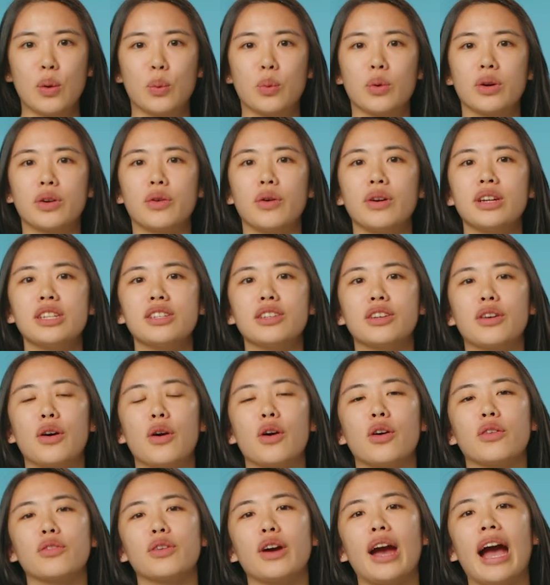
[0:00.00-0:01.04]
We're going to
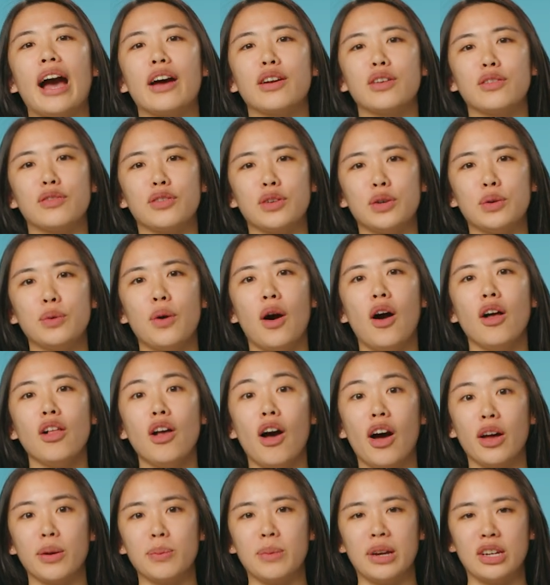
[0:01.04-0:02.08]
go over how to view all
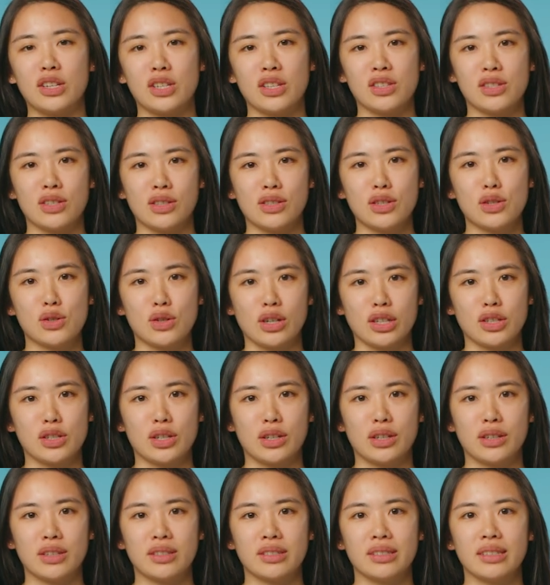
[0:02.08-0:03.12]
automations in the
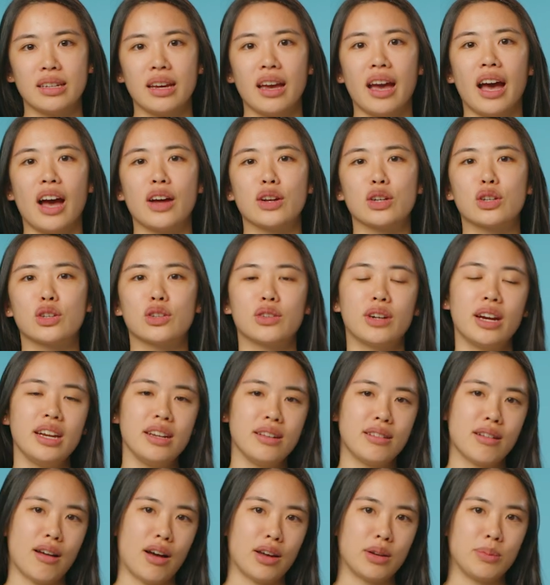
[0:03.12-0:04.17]
structure, how to create
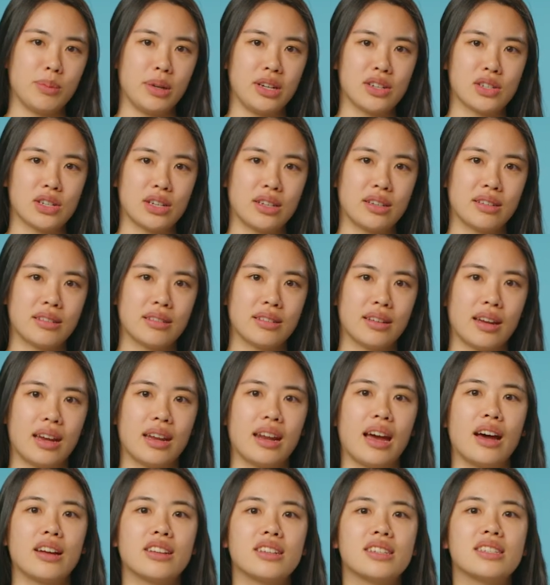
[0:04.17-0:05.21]
an automation, and
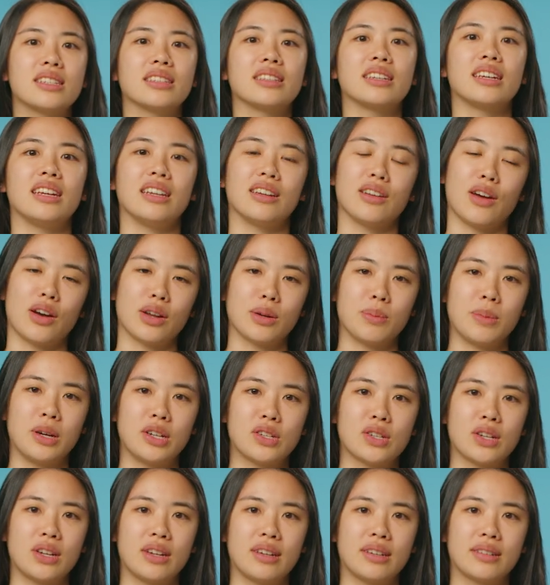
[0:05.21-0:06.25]
how to delete an
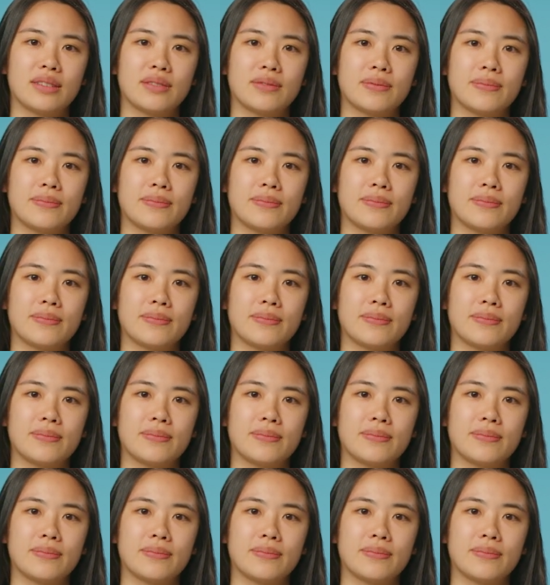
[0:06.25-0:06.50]
automation.